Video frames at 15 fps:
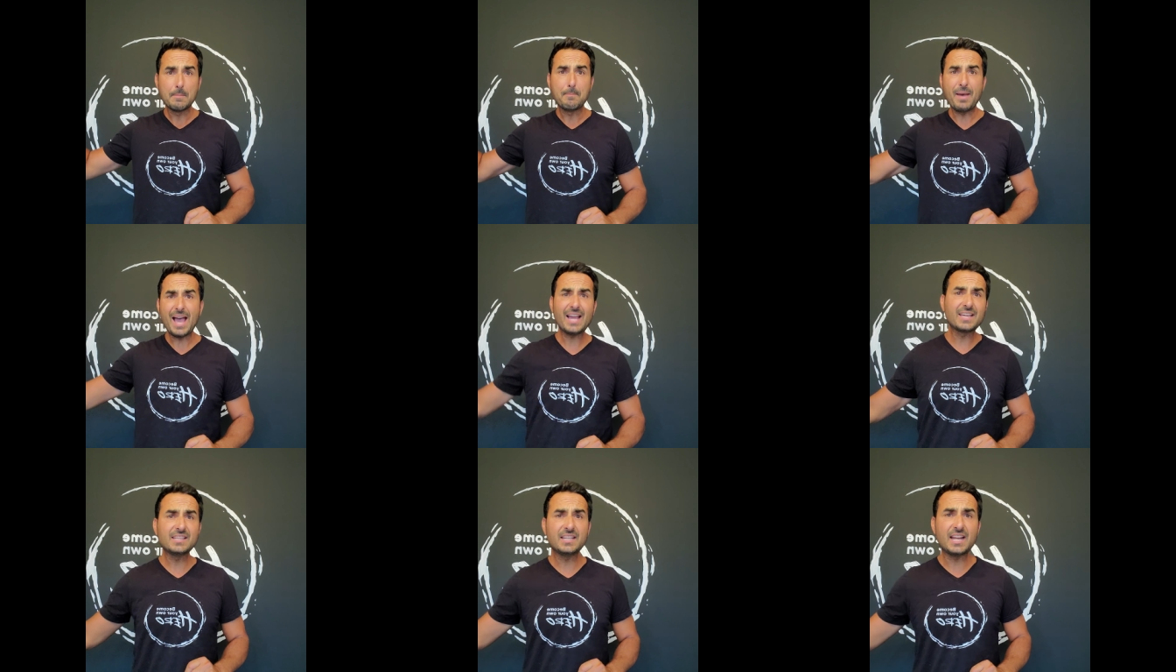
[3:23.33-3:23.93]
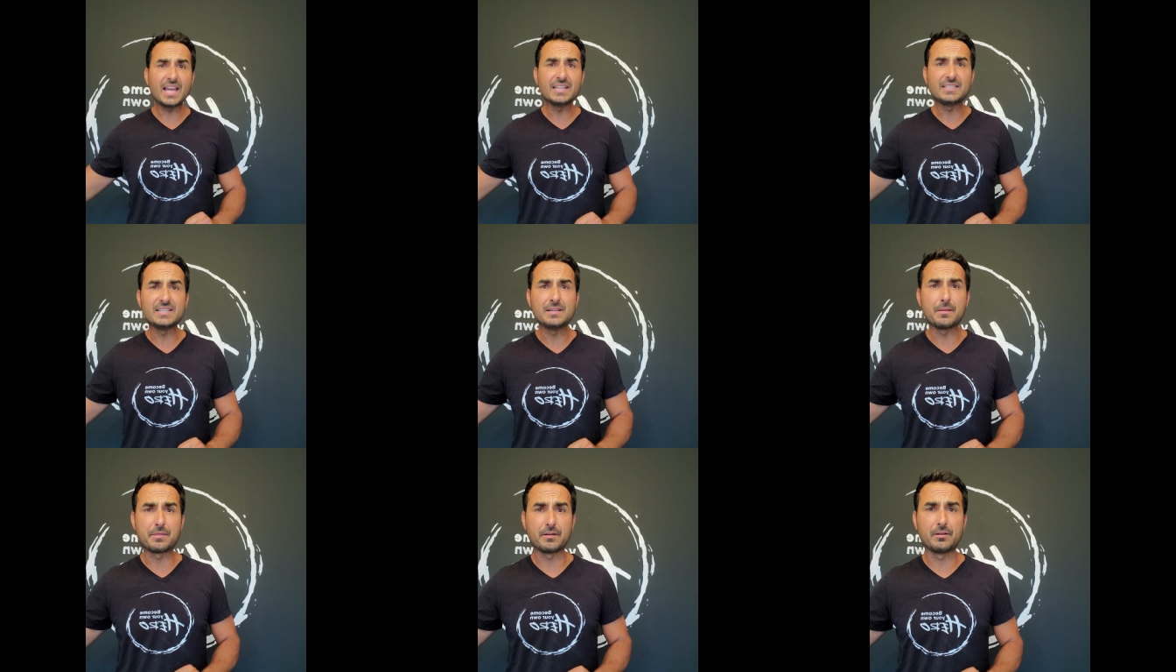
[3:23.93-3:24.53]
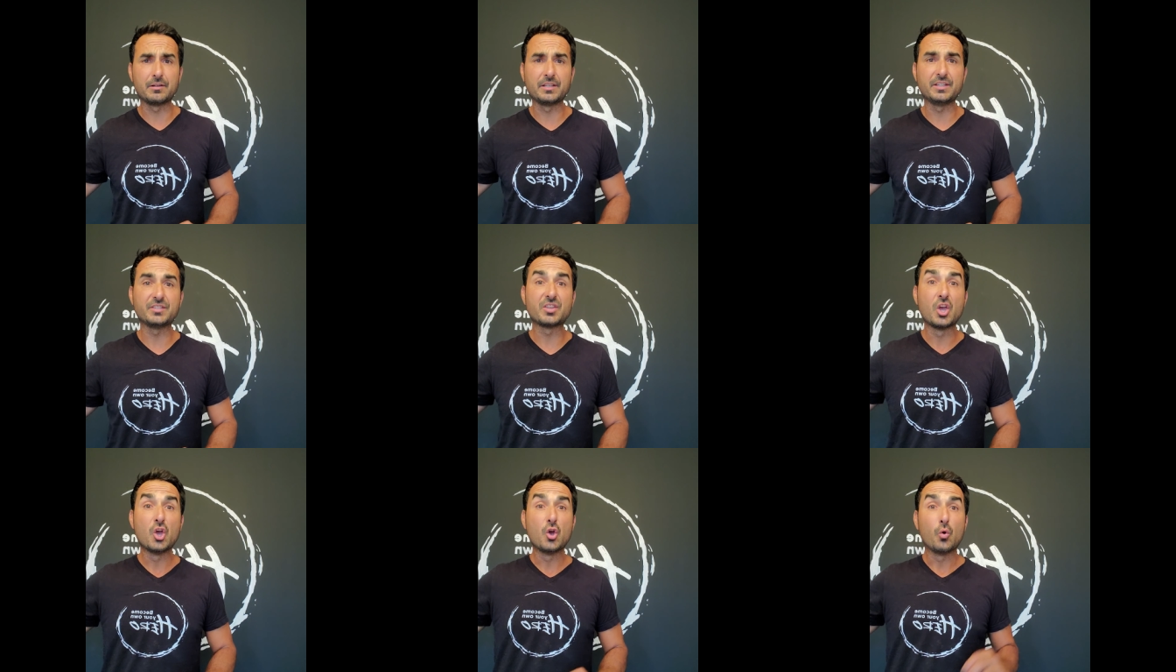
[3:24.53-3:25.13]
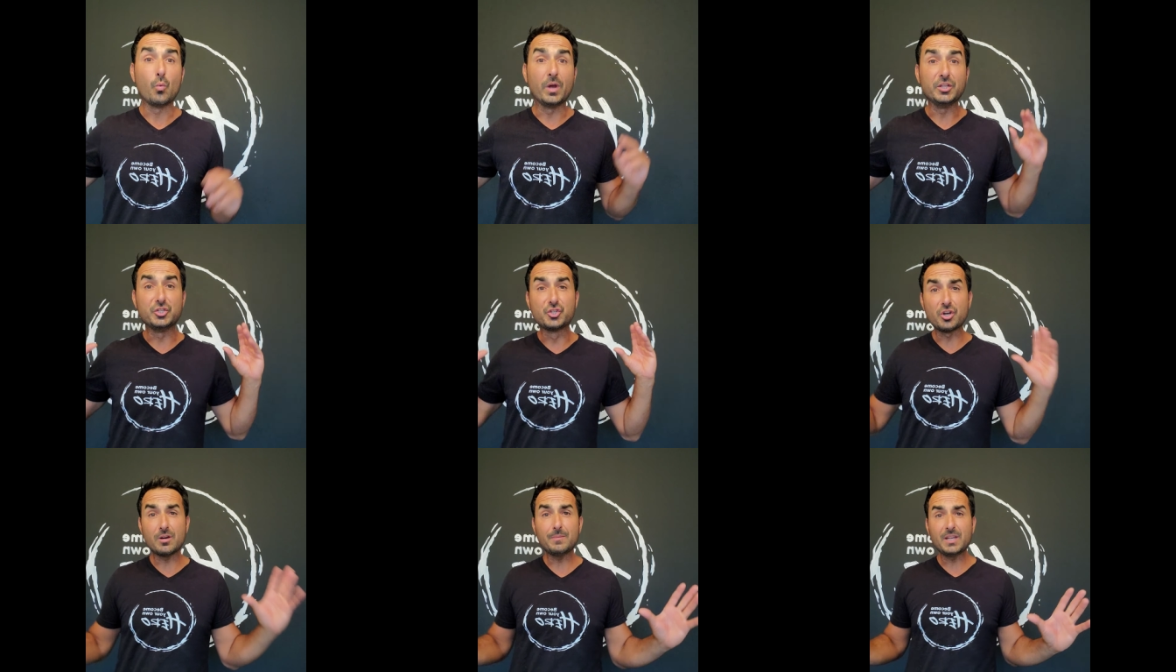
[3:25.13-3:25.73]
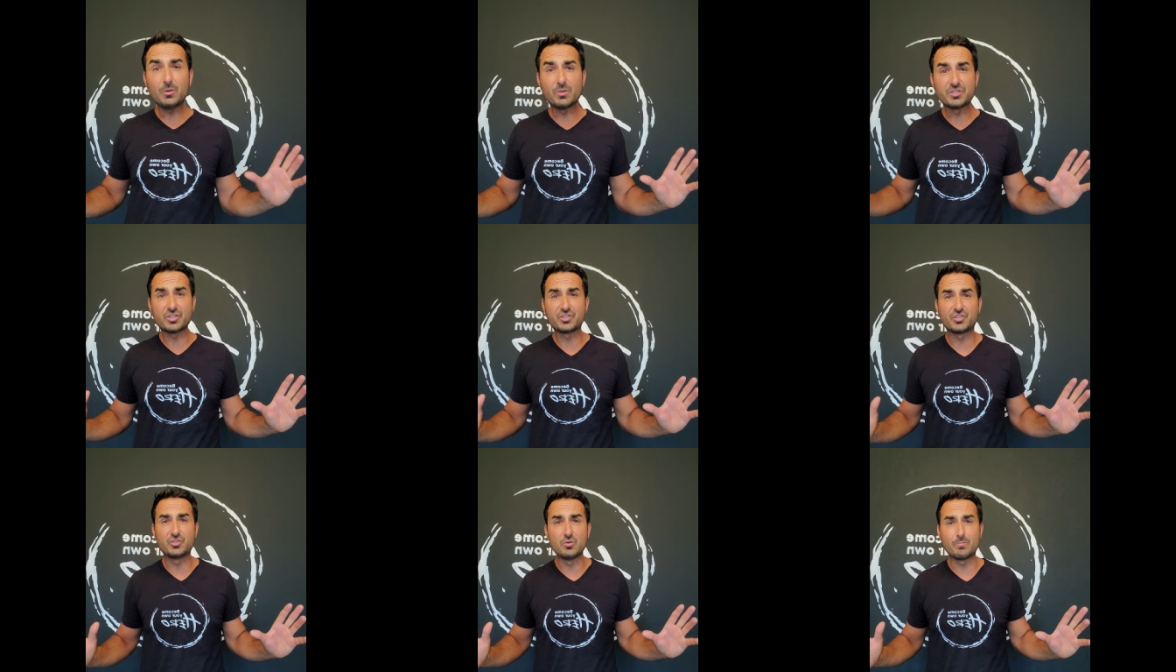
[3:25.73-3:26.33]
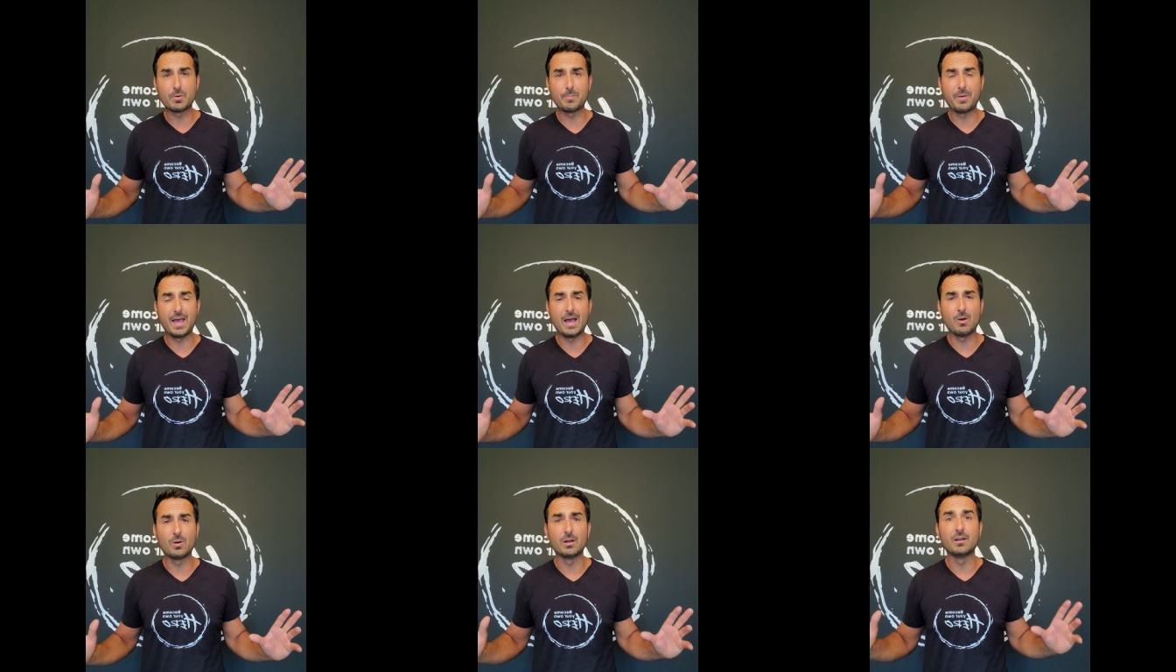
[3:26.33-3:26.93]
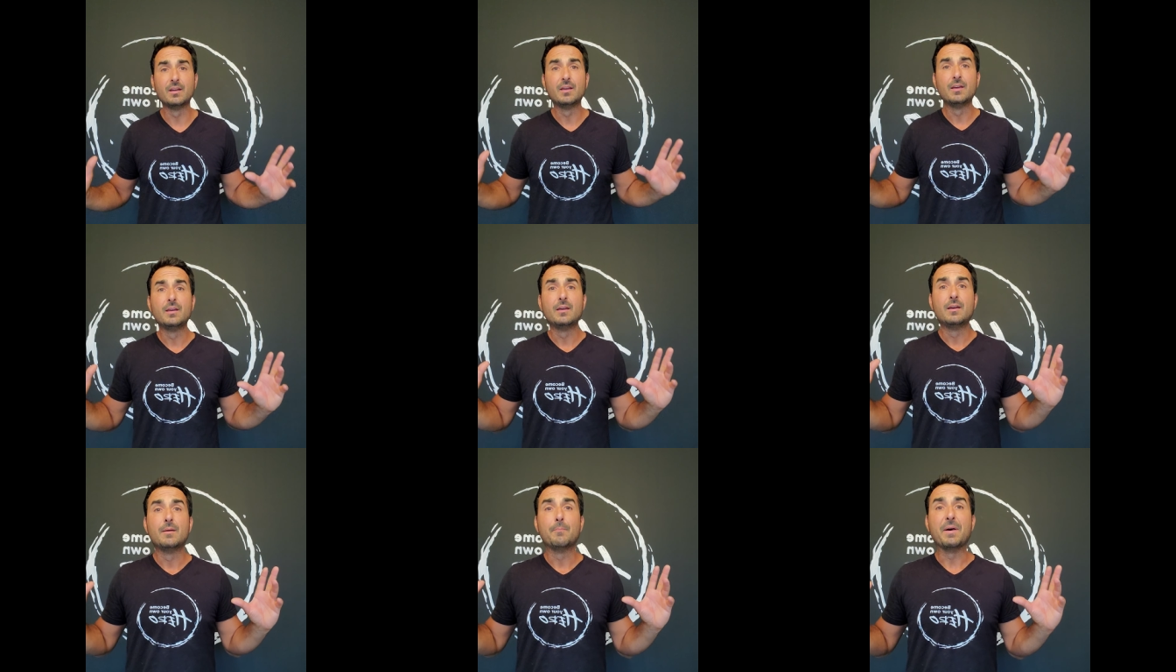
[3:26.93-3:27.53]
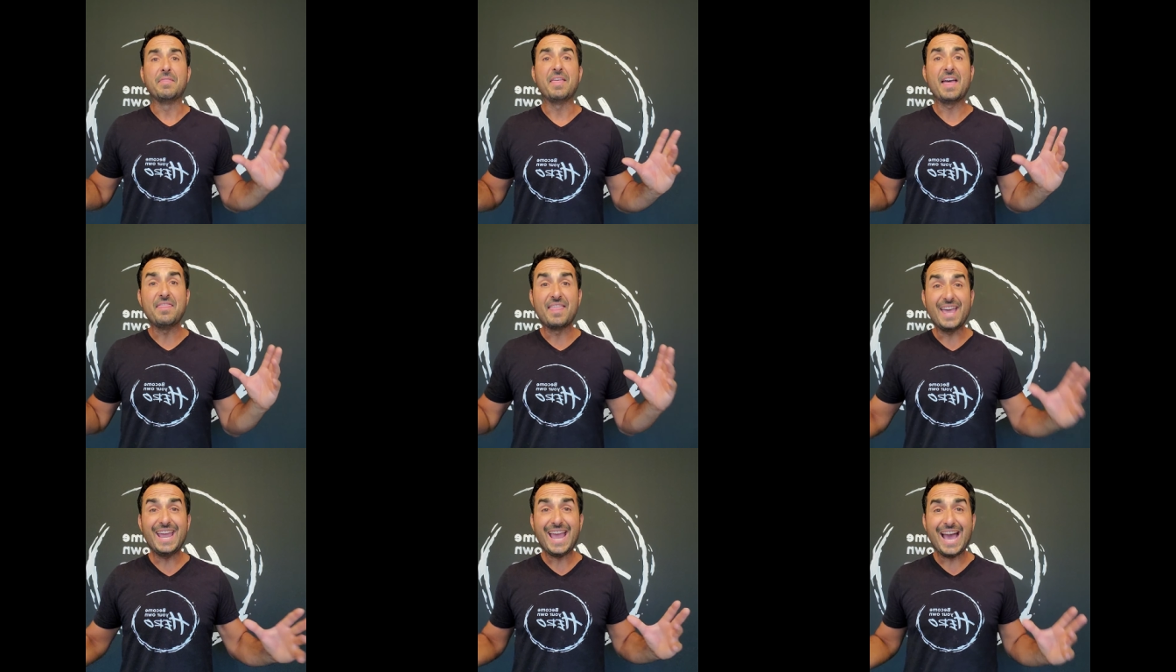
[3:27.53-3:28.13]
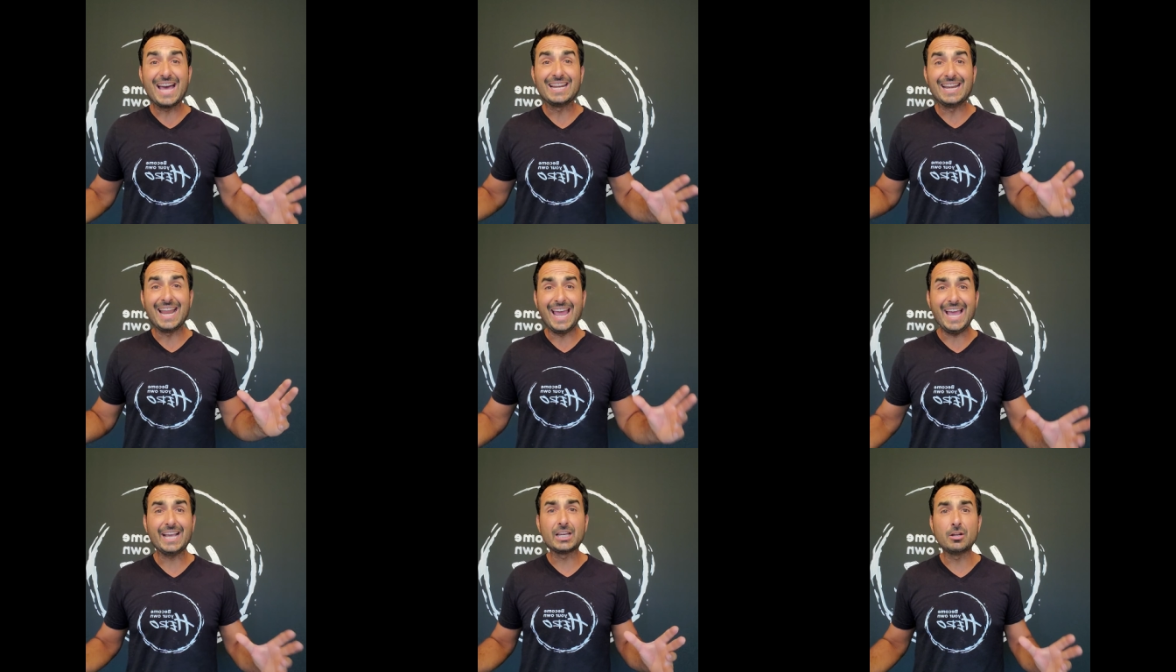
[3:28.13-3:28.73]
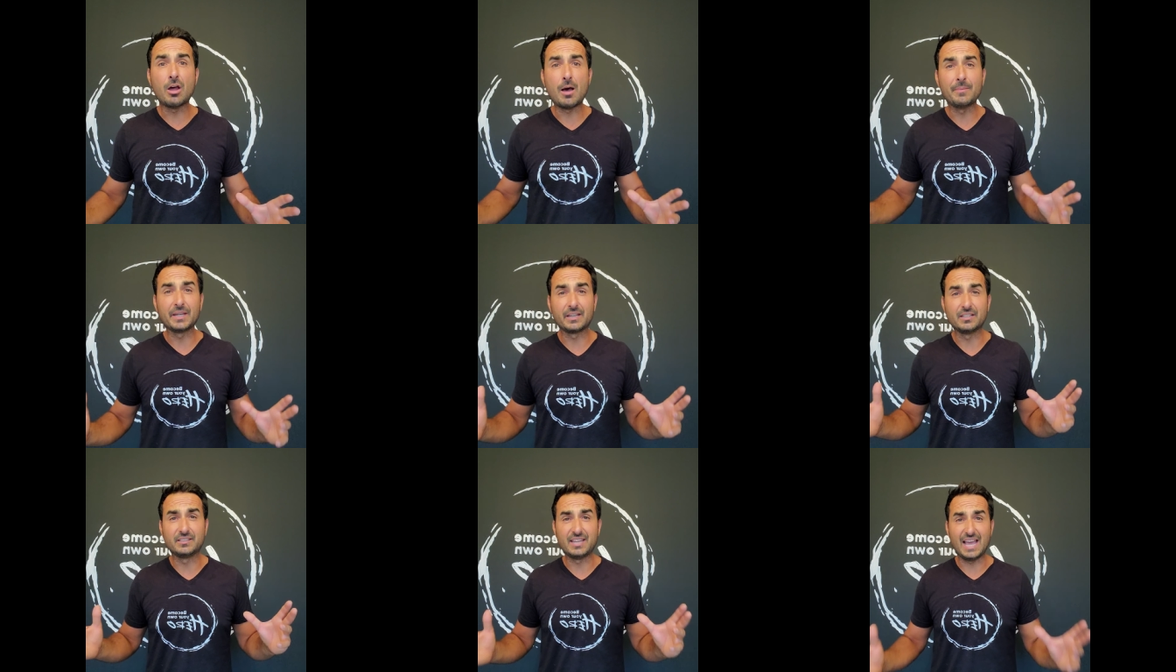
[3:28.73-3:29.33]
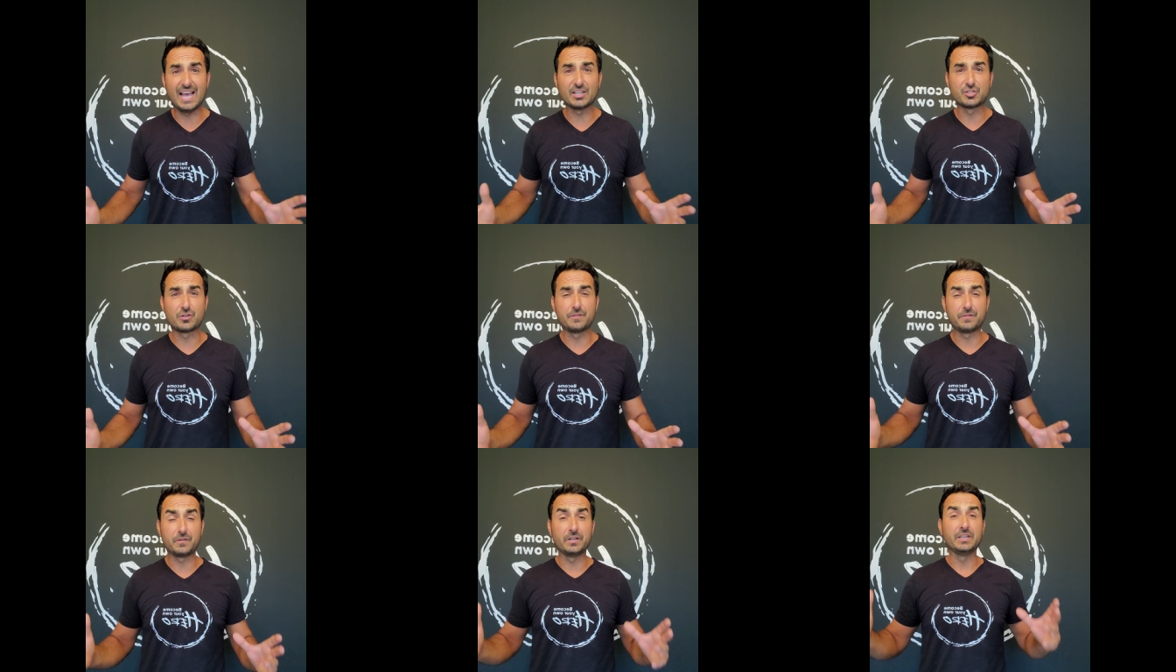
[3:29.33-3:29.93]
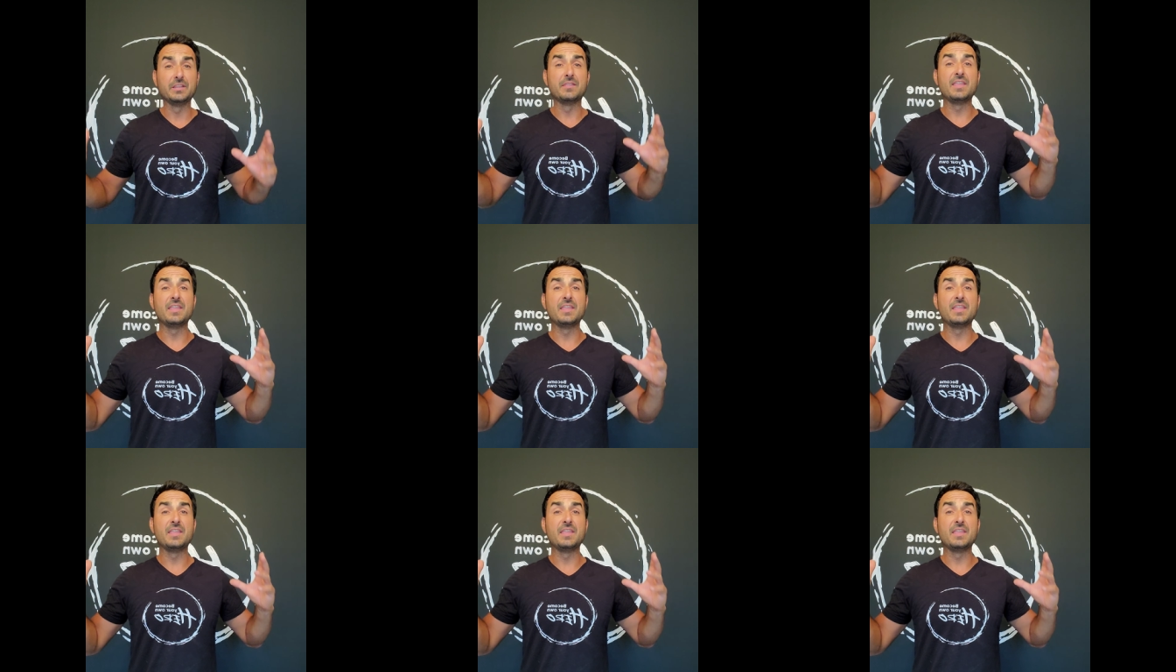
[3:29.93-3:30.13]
Back in the 1930s, when Germany was a superpower, but then they had an economic catastrophe.